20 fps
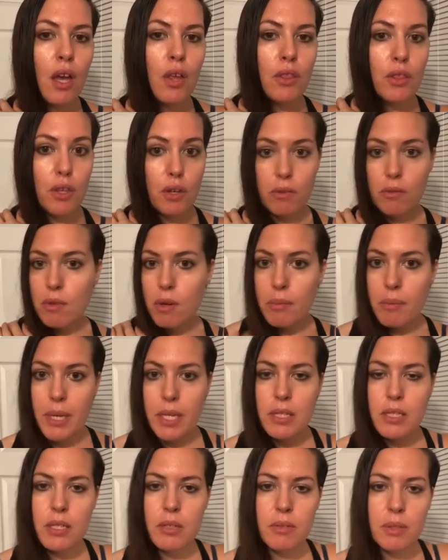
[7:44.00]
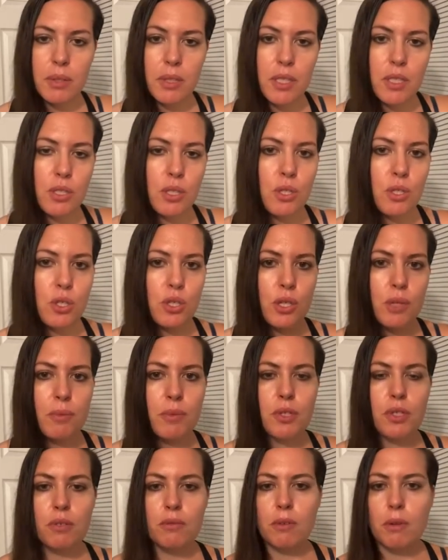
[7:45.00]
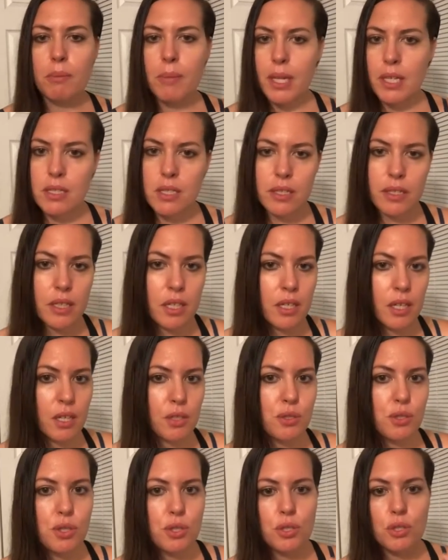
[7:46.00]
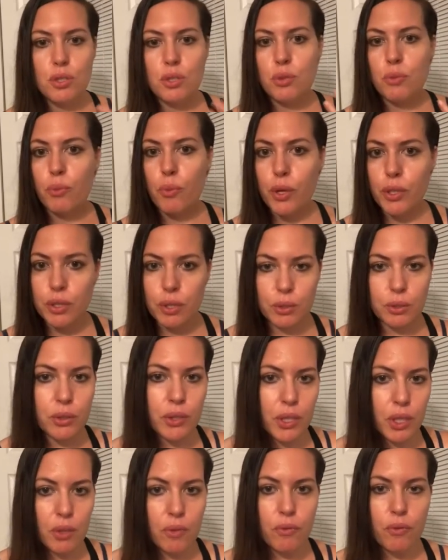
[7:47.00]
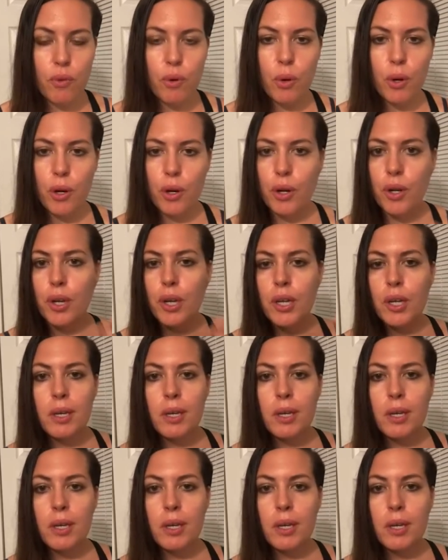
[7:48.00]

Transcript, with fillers: their romantic relationships, their romantic connections, what they're looking for,